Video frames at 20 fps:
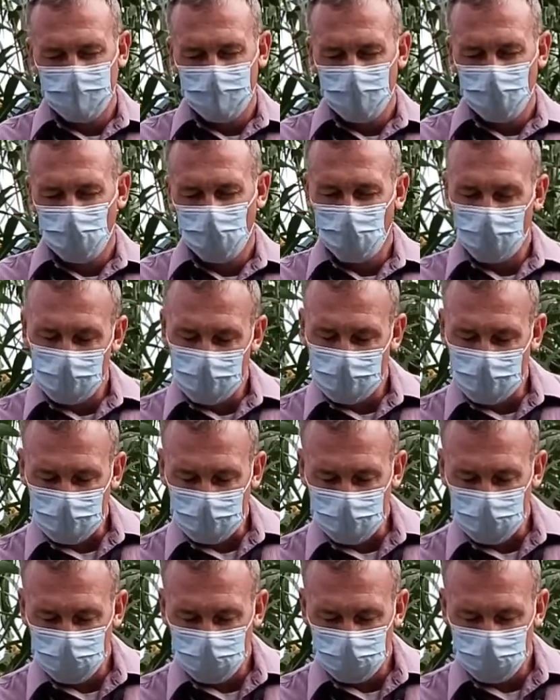
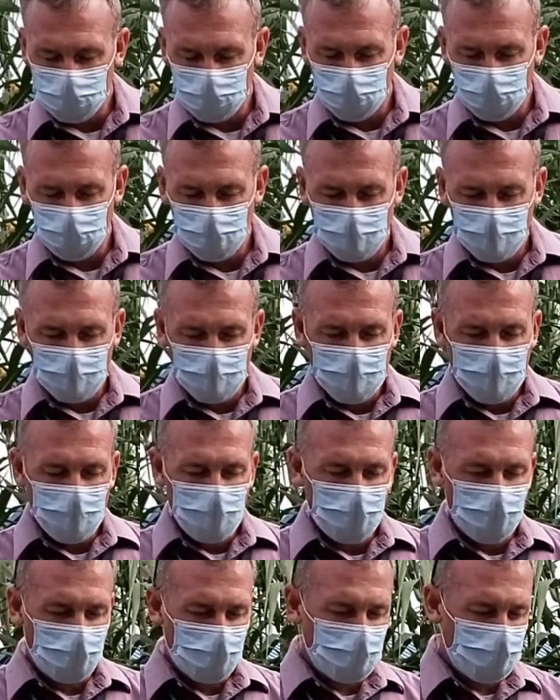windy,
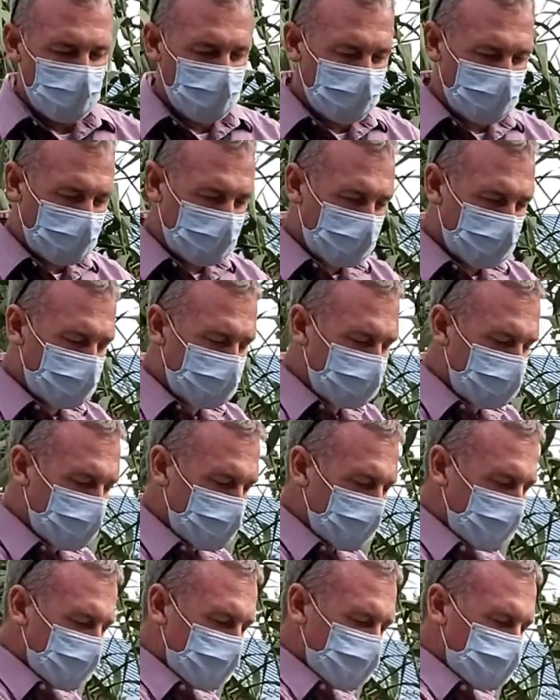or you have
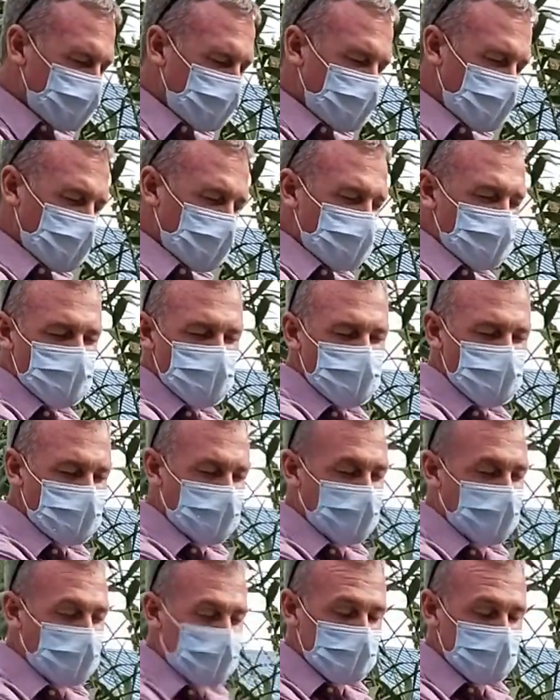deep
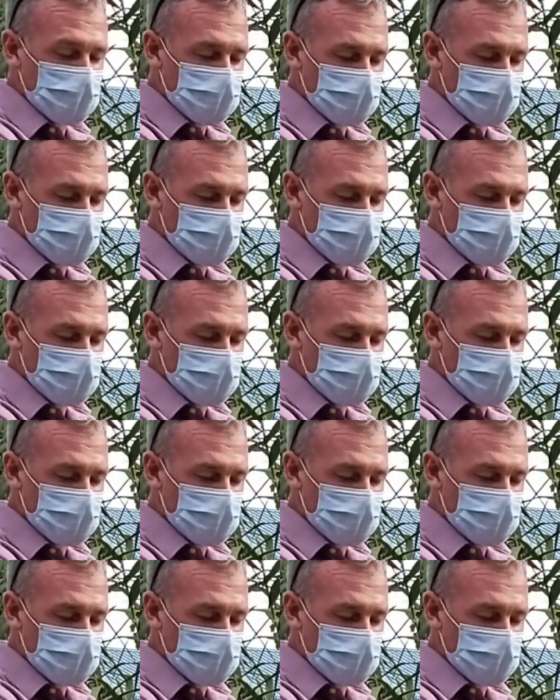shade